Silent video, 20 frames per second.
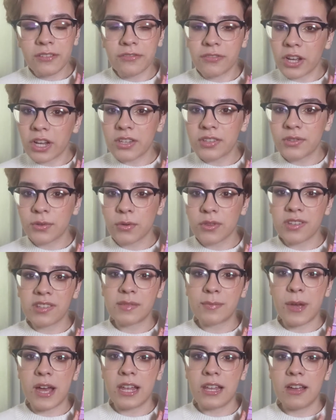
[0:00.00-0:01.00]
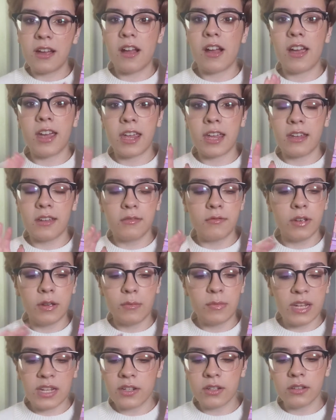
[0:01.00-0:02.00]
first saw this palette, I
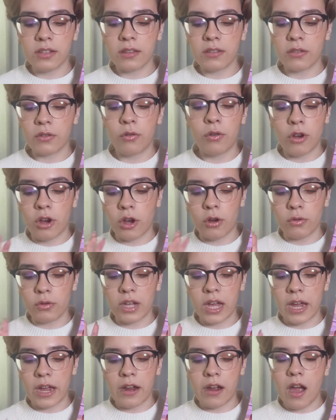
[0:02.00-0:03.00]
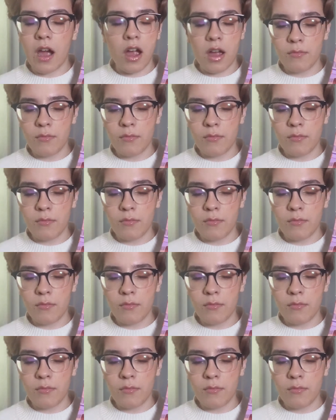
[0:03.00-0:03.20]
immediately thought, okay,